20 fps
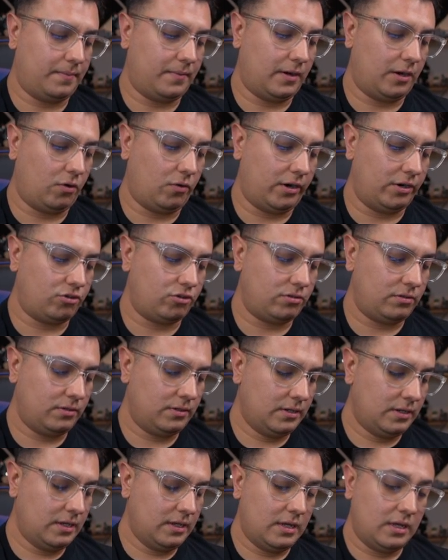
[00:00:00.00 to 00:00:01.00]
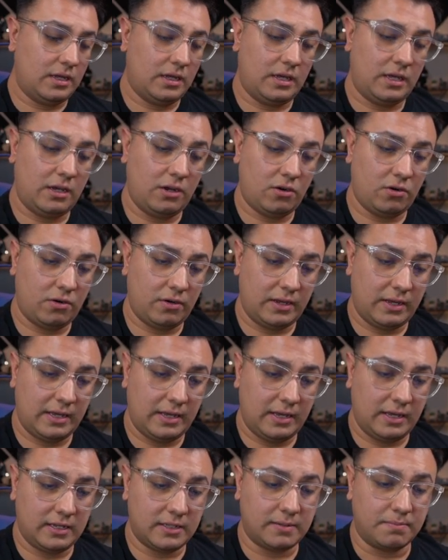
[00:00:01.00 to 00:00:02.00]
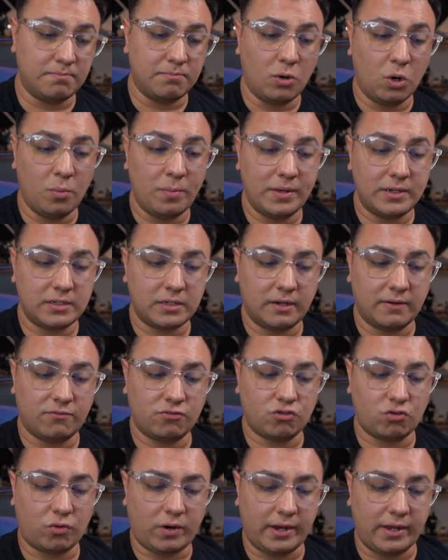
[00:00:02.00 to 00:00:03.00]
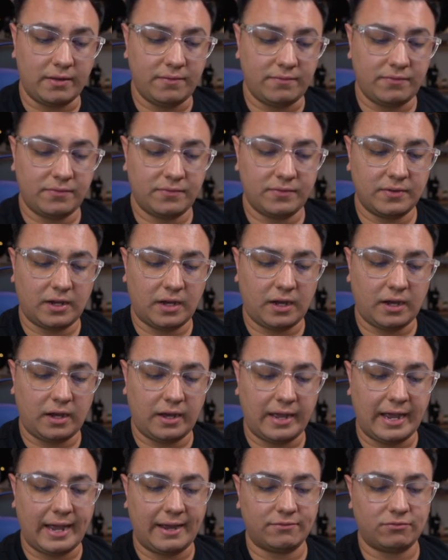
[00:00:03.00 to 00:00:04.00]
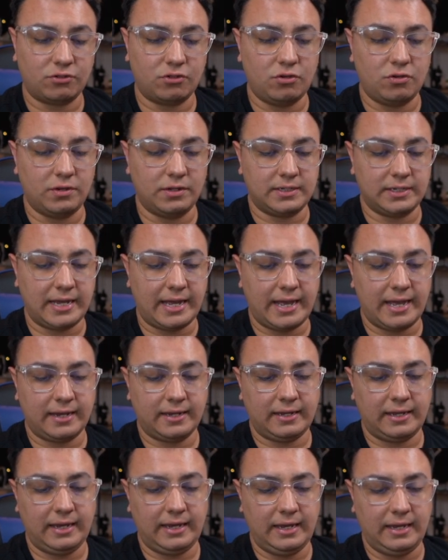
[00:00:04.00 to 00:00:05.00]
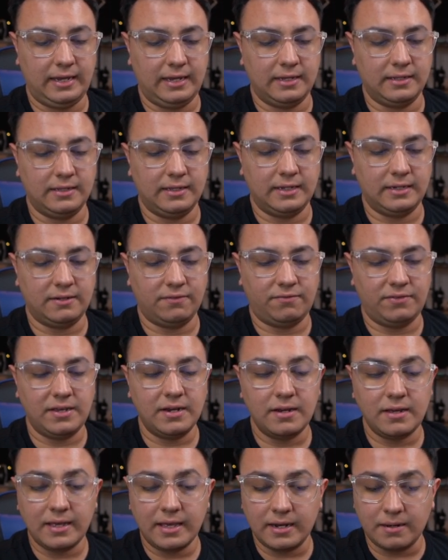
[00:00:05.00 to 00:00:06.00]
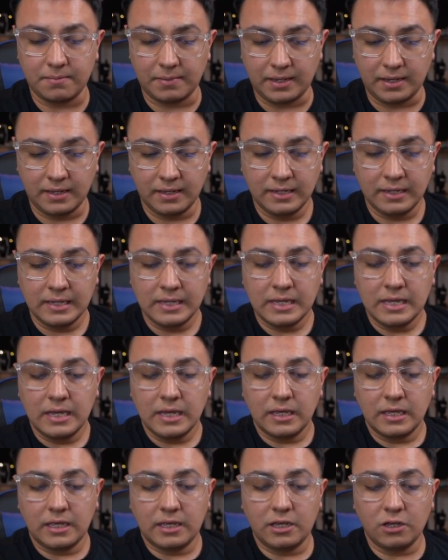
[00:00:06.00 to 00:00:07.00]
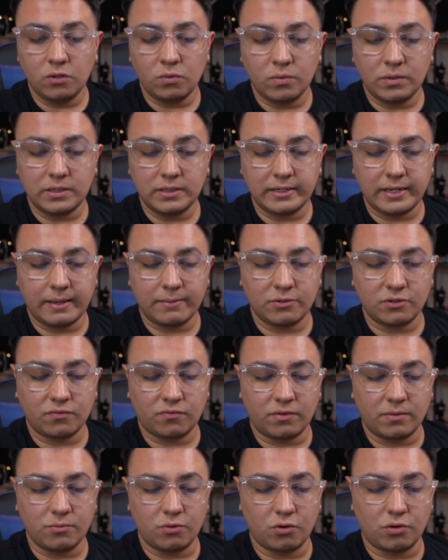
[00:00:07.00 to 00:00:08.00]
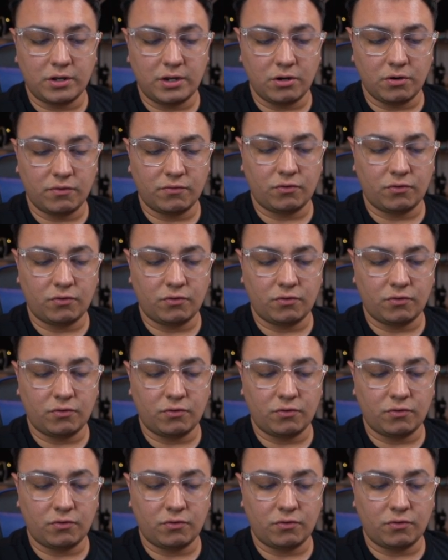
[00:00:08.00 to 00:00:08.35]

aggression. Here is Moment of Triumph. After you attack and defeat an enemy, heal 1 damage from your hero